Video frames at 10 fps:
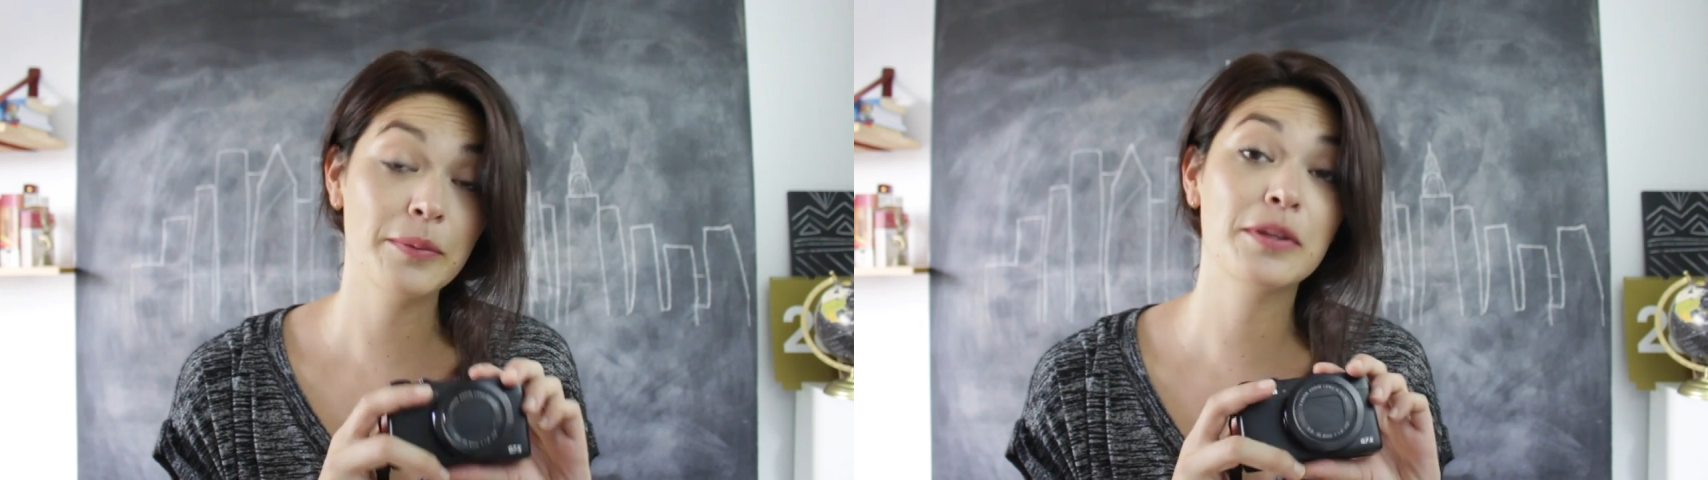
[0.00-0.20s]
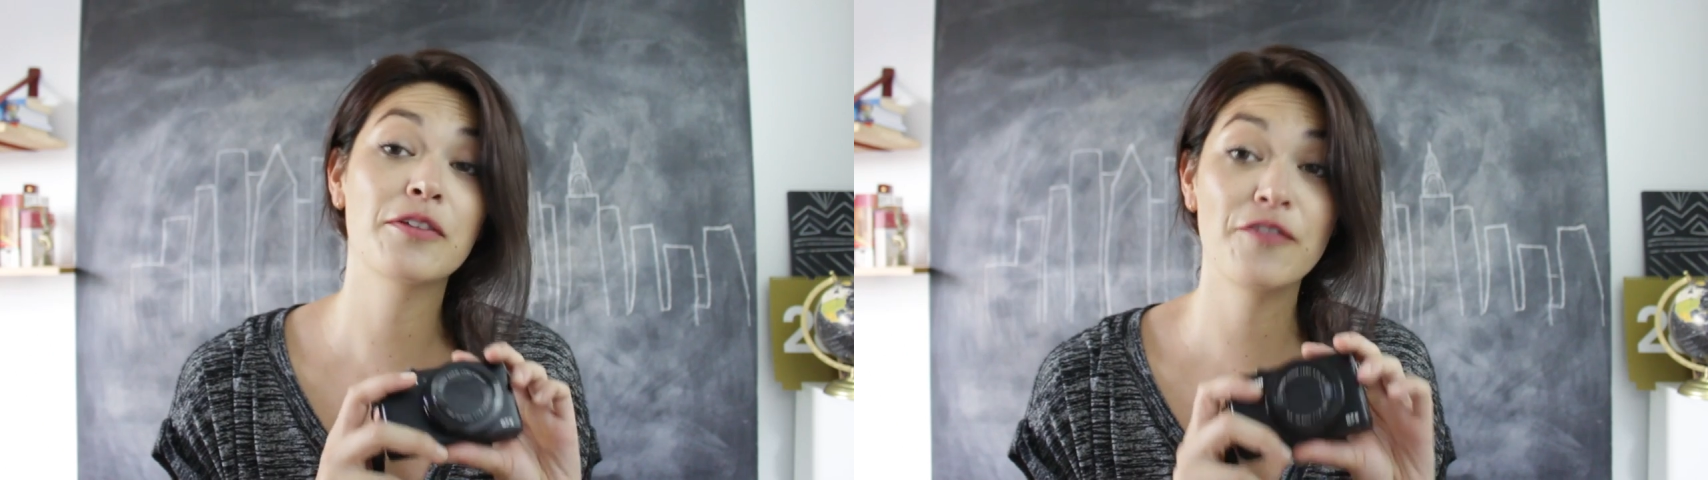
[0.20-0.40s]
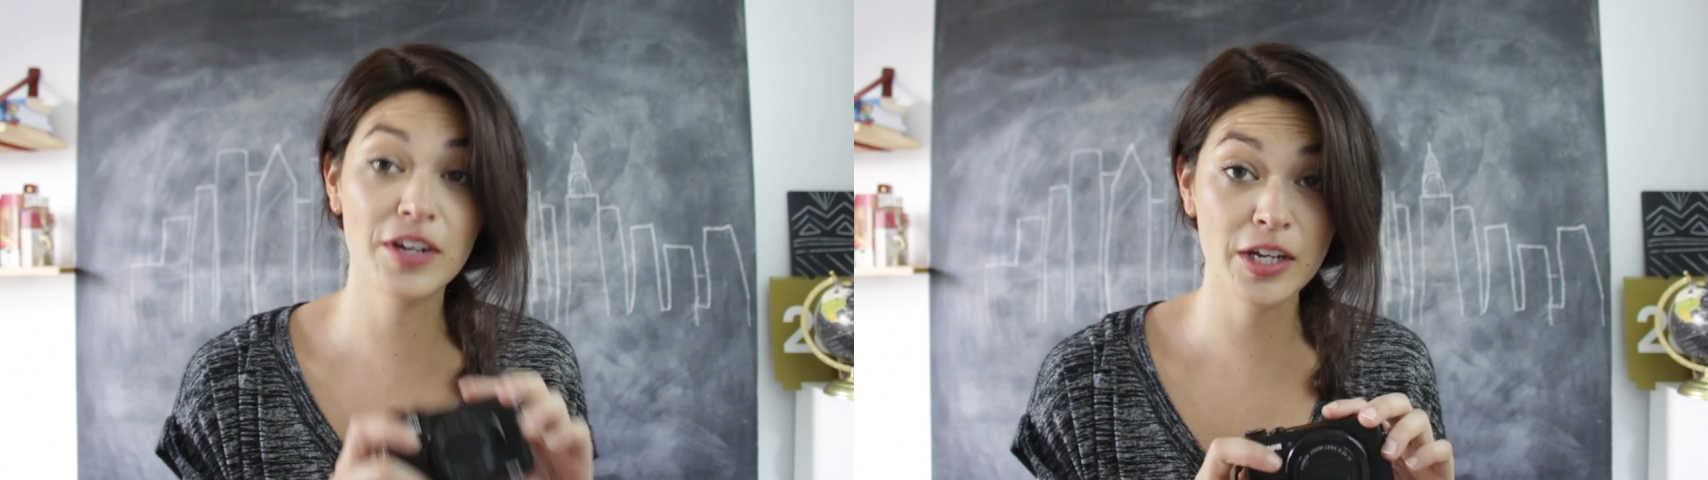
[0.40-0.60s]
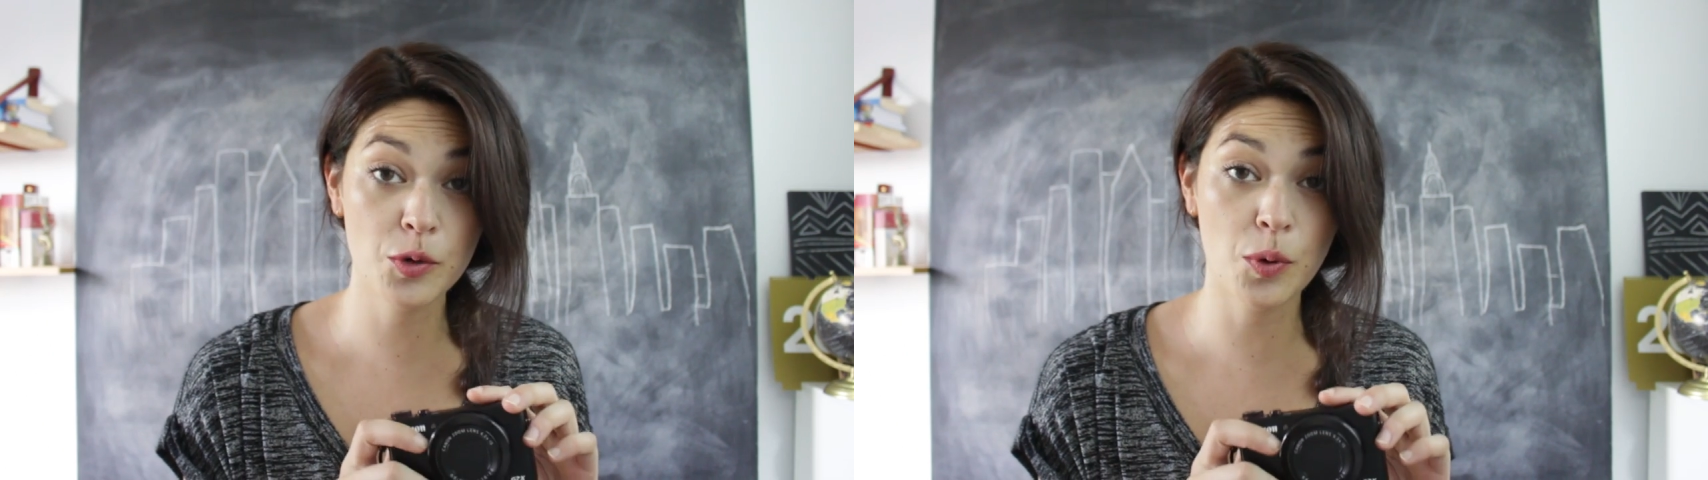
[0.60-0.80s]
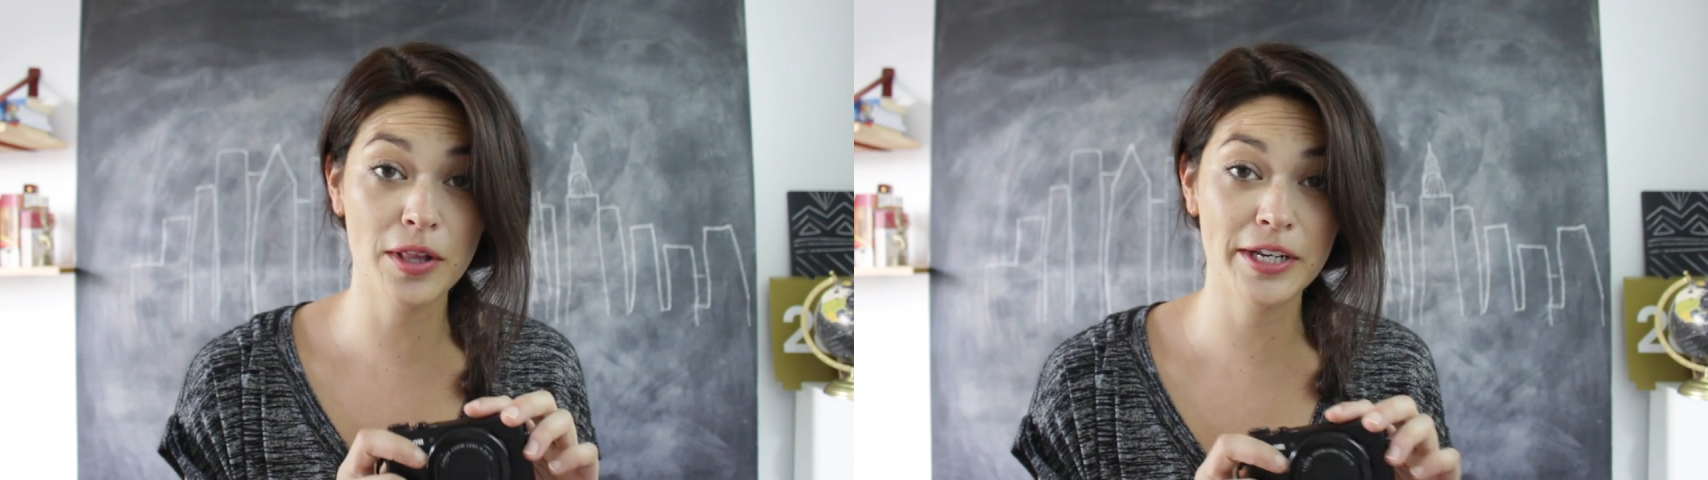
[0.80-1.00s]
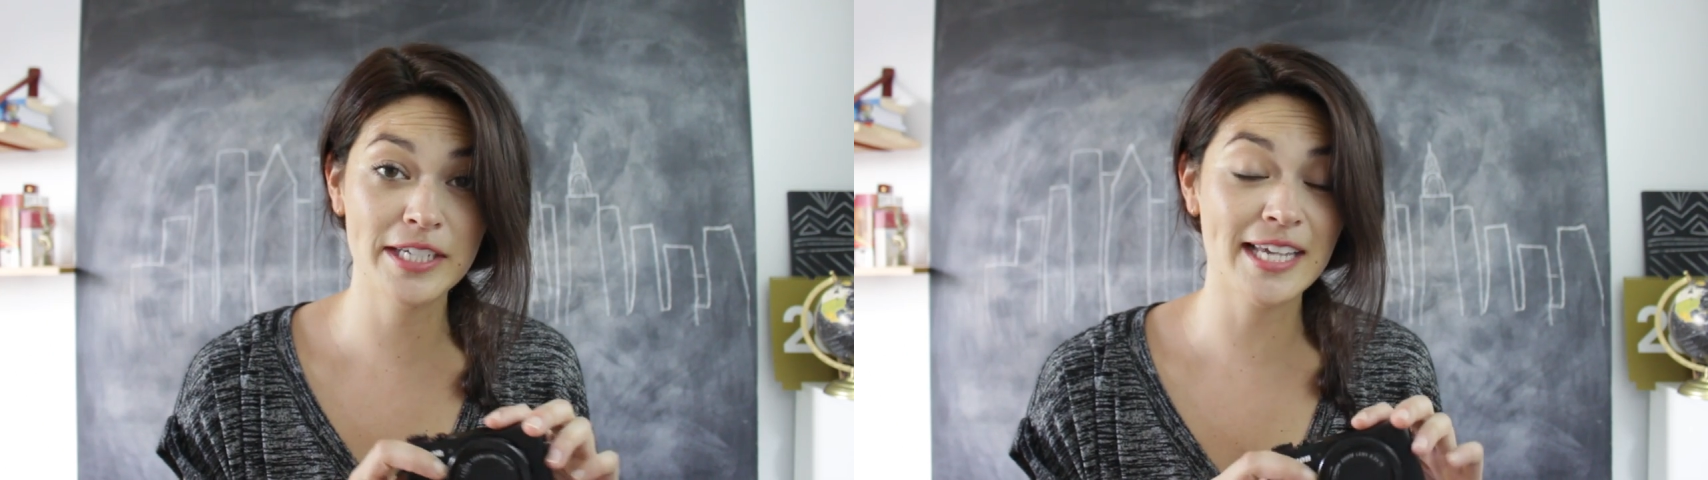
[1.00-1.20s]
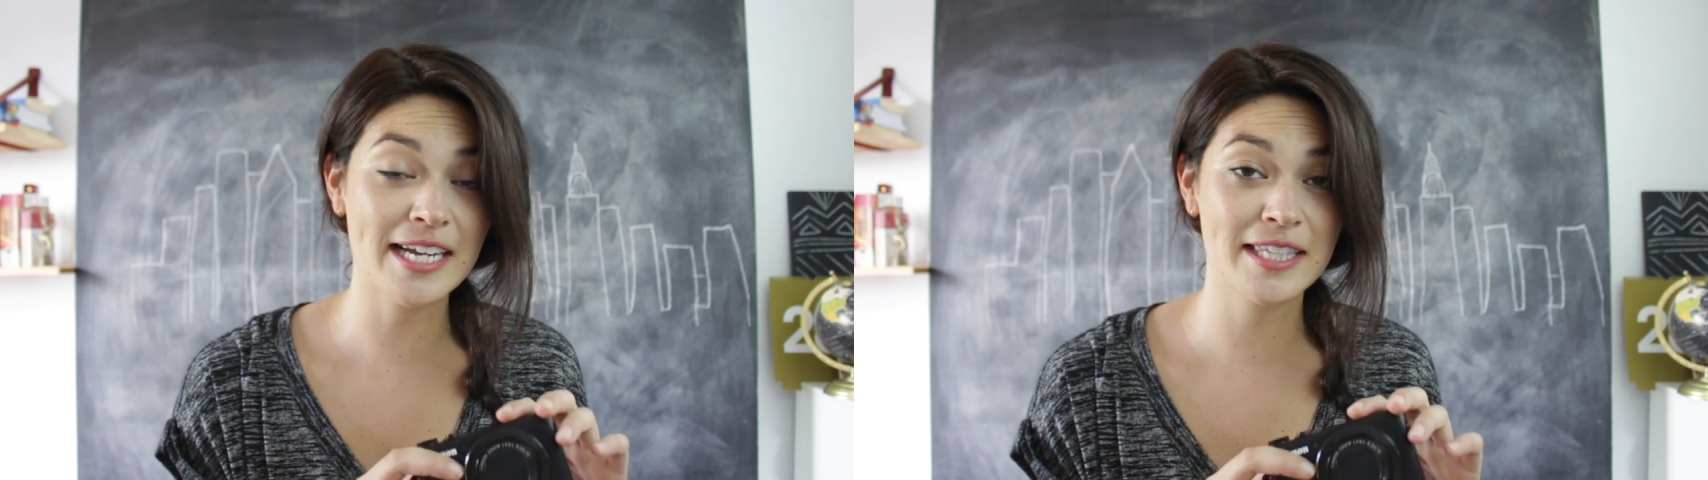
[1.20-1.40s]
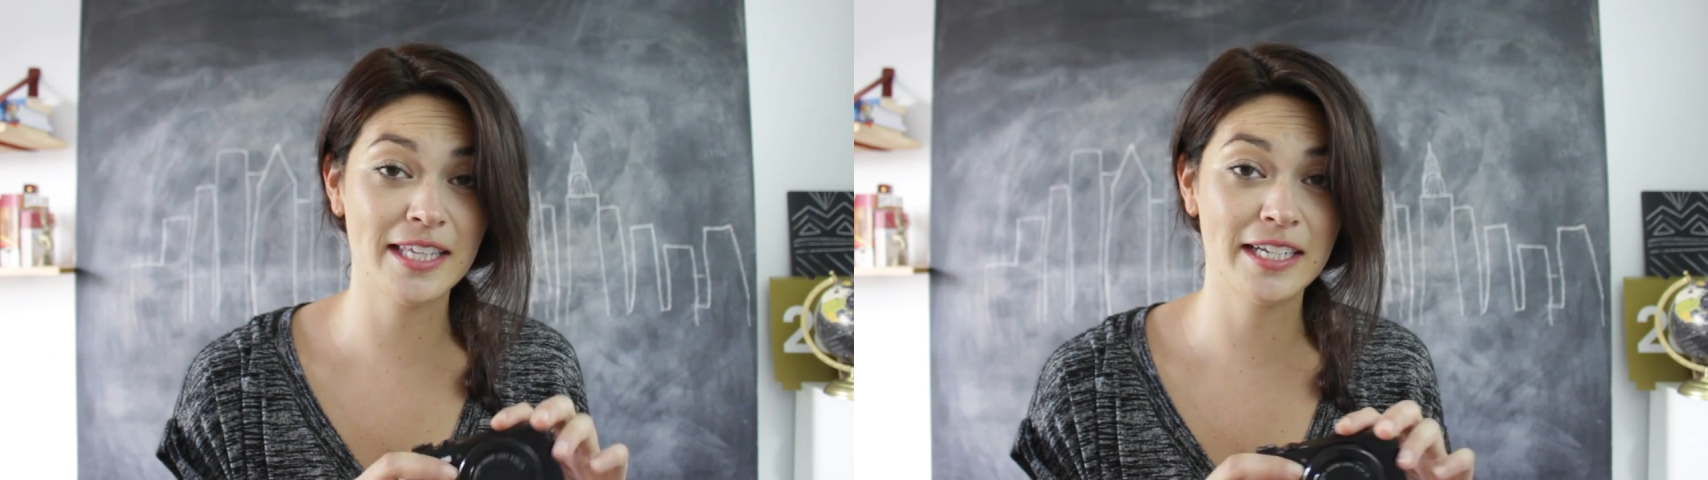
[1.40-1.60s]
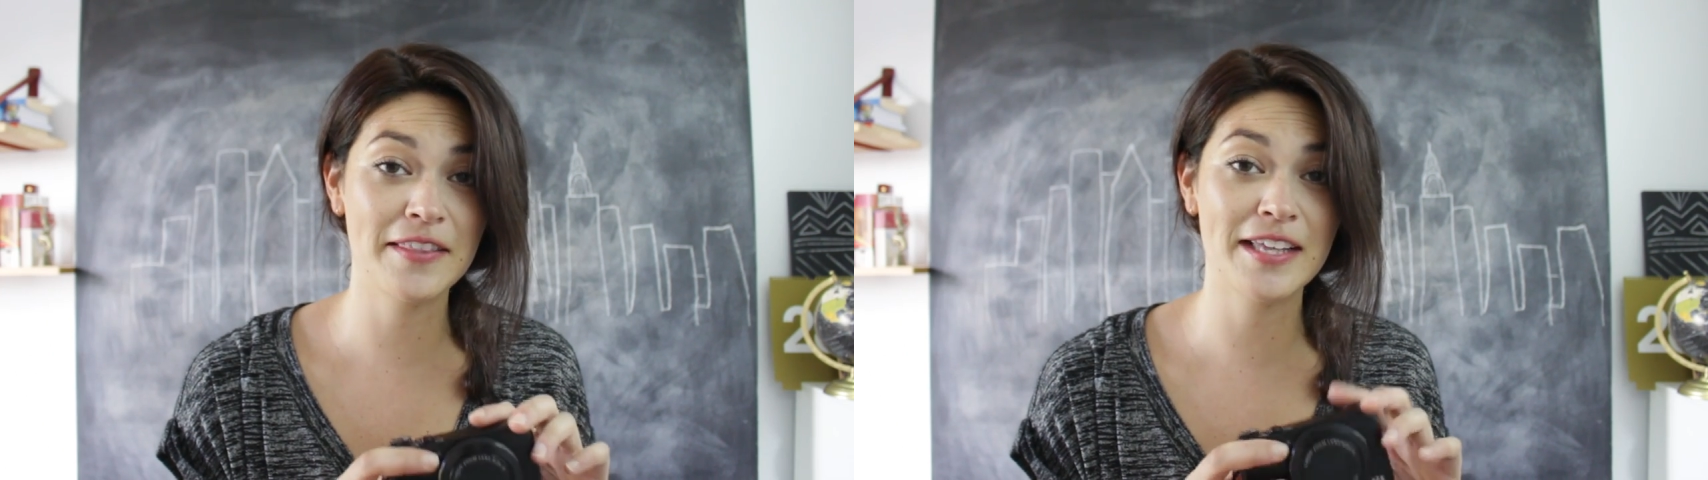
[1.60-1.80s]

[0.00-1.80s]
I mean, the video quality is excellent,